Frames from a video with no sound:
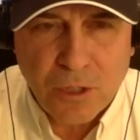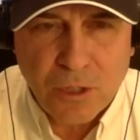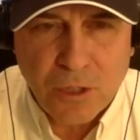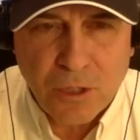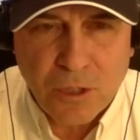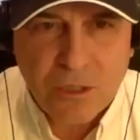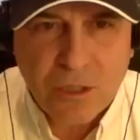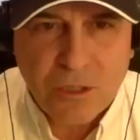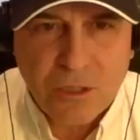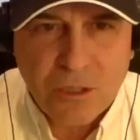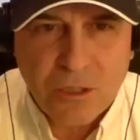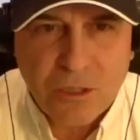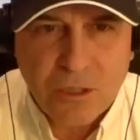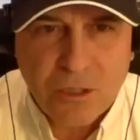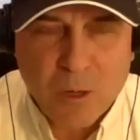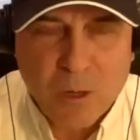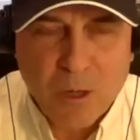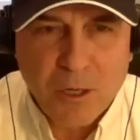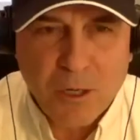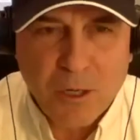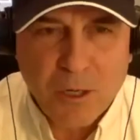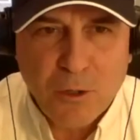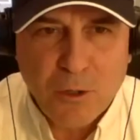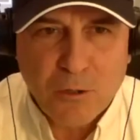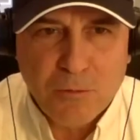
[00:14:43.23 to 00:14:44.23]
This is part
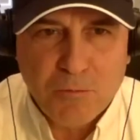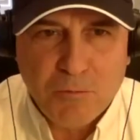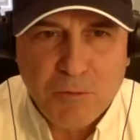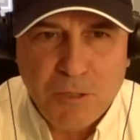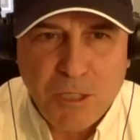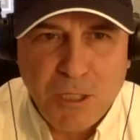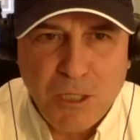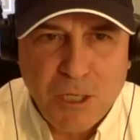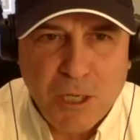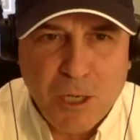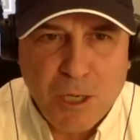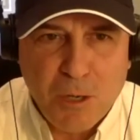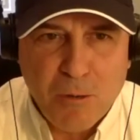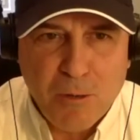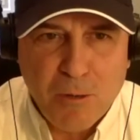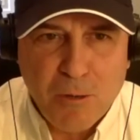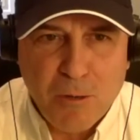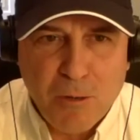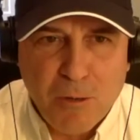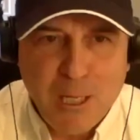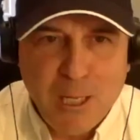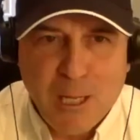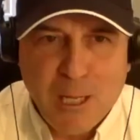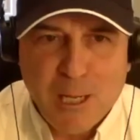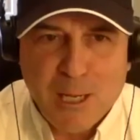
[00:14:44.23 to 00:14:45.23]
of your TO and
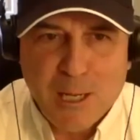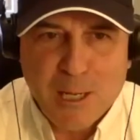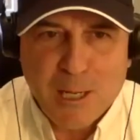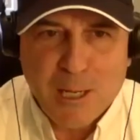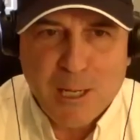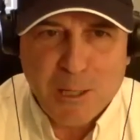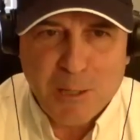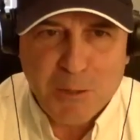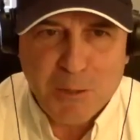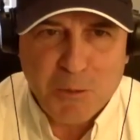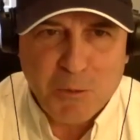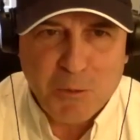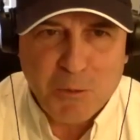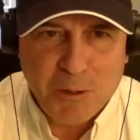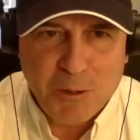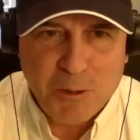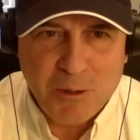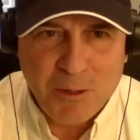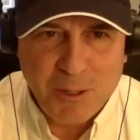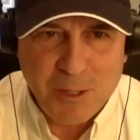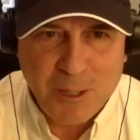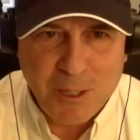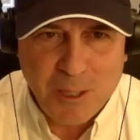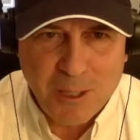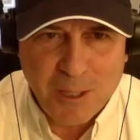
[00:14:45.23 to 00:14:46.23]
E, I guess, with
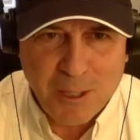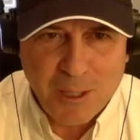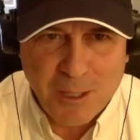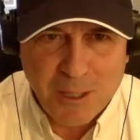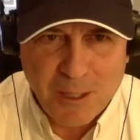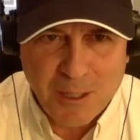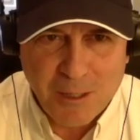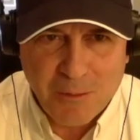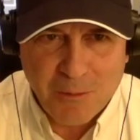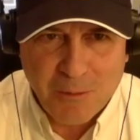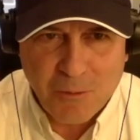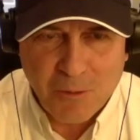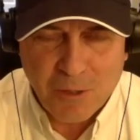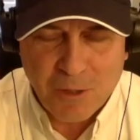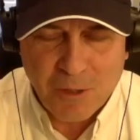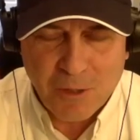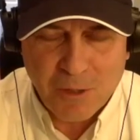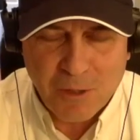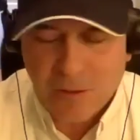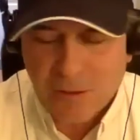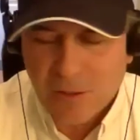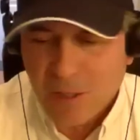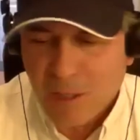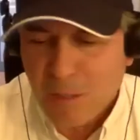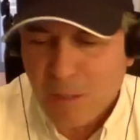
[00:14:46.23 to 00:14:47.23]
the uh, with your
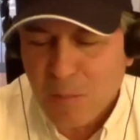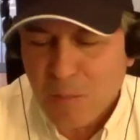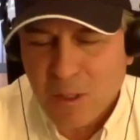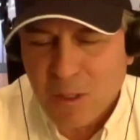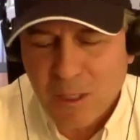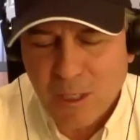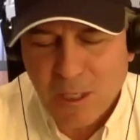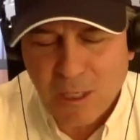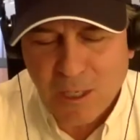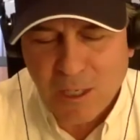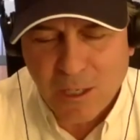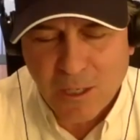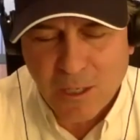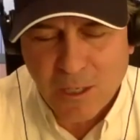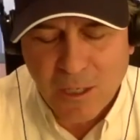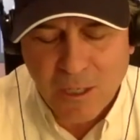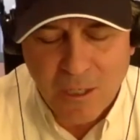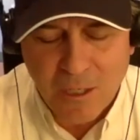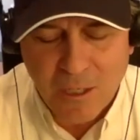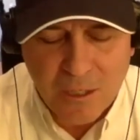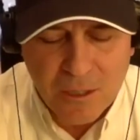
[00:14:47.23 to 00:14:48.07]
company here.